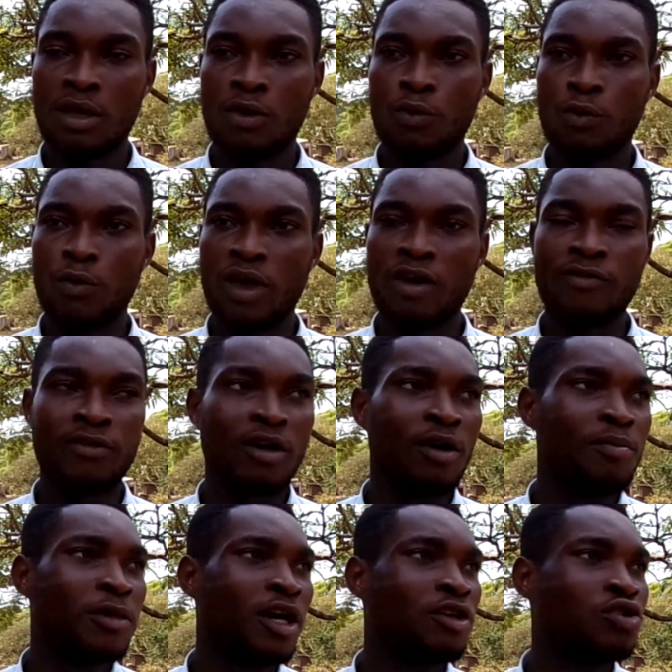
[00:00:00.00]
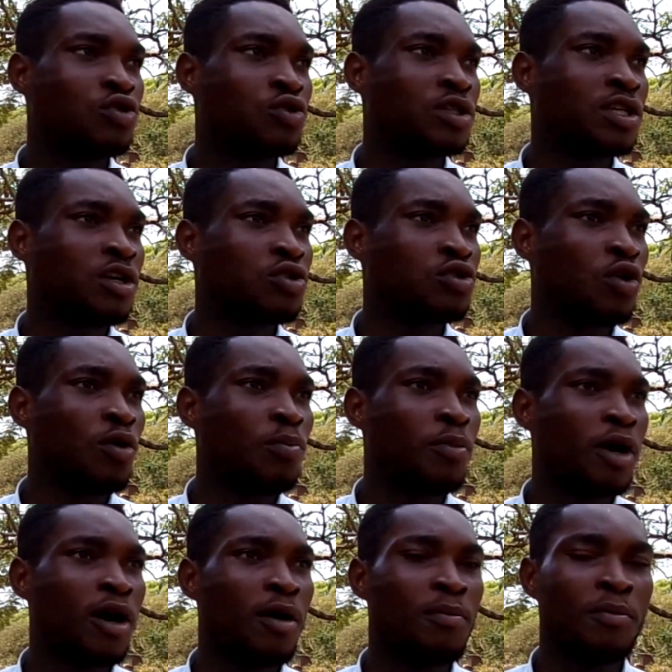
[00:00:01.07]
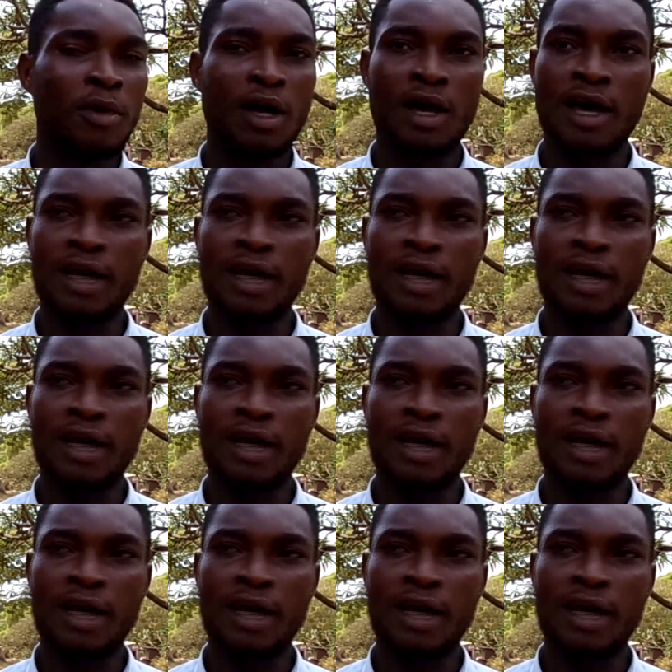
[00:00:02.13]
we have come here to set up um, an